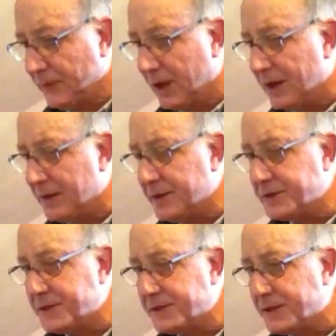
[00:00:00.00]
This
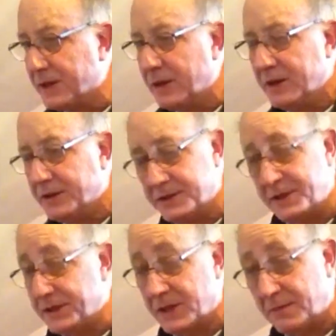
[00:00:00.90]
is just an
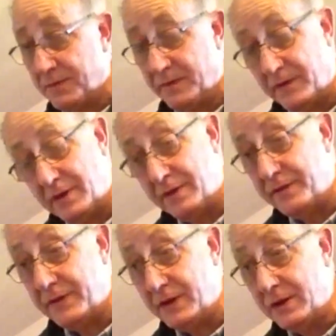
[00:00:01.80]
example of
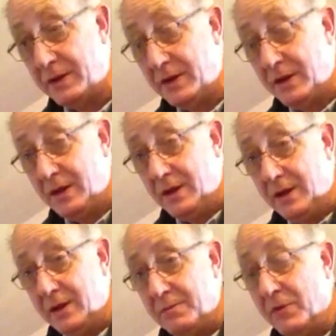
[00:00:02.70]
a
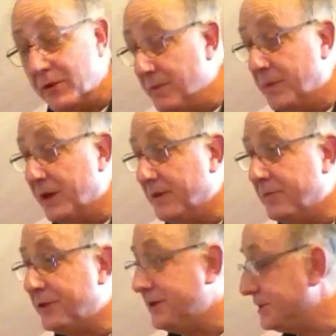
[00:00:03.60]
marimba
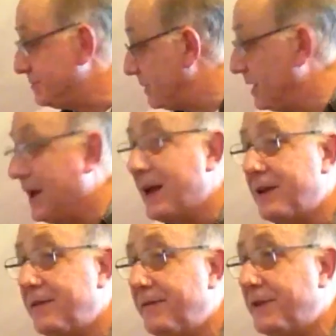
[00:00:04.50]
produced by
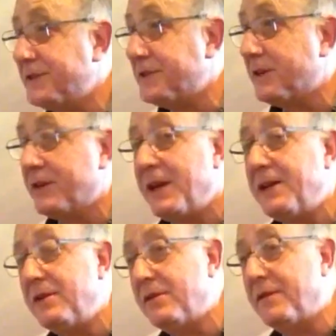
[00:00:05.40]
Alan Vista. Again,
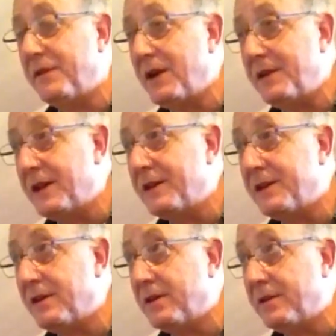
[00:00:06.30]
you can find that
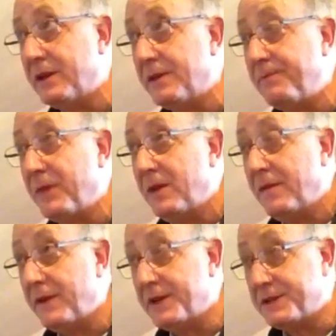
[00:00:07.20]
on
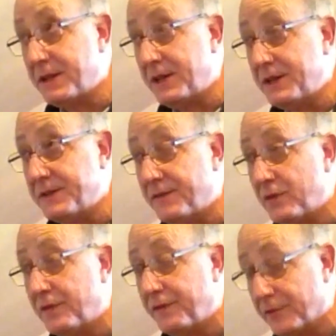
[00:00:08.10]
VSTis for
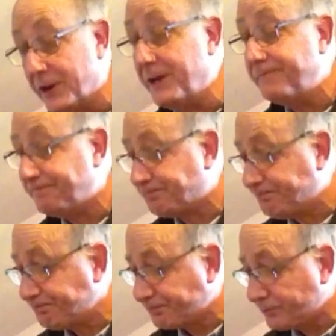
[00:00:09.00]
free.
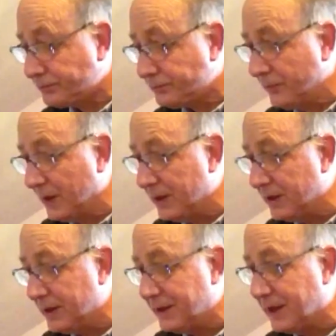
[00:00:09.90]

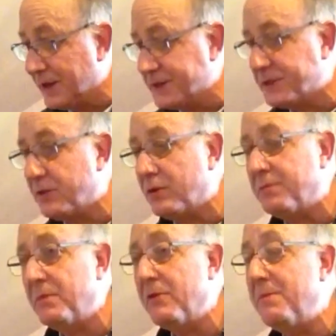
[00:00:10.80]
And again, it's called
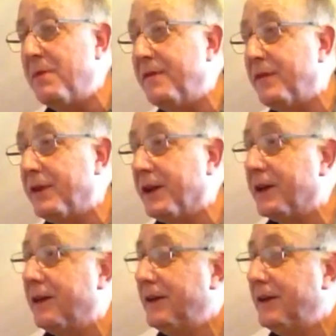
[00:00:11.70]
Marimbaphonic.